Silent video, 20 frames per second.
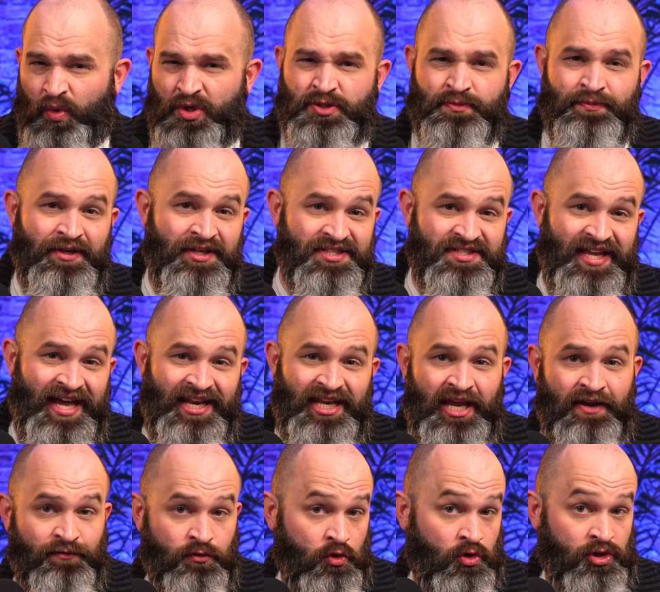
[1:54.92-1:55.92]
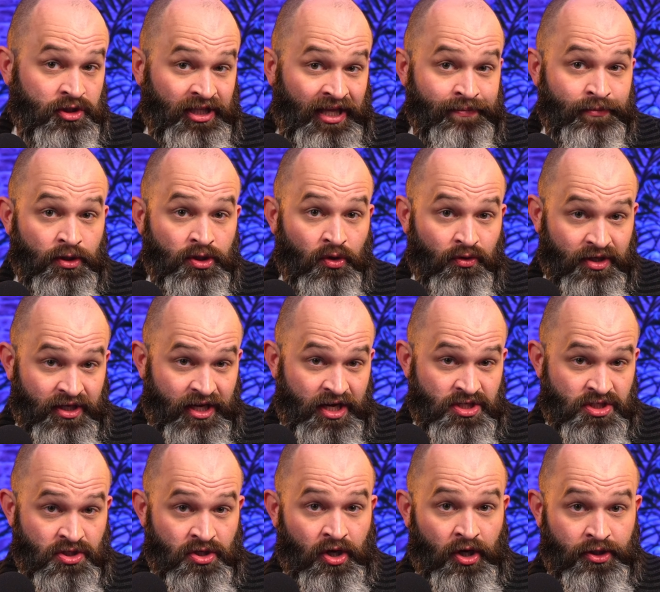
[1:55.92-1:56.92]
which means that if you claim a
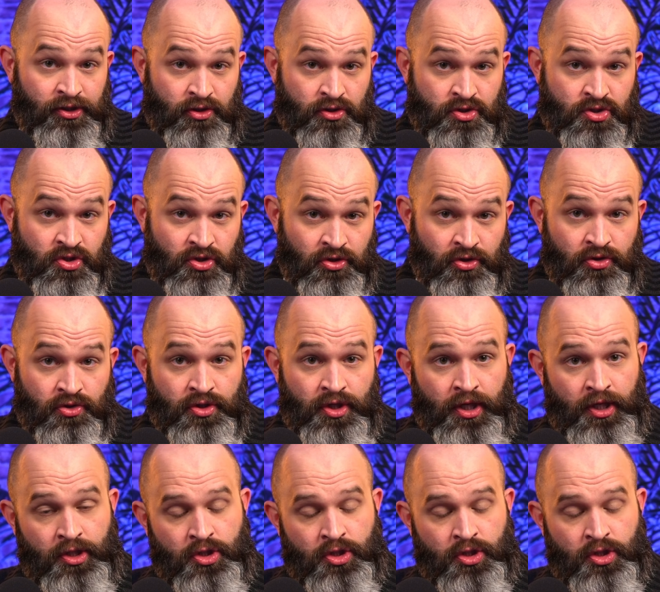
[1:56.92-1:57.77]
location on your turn,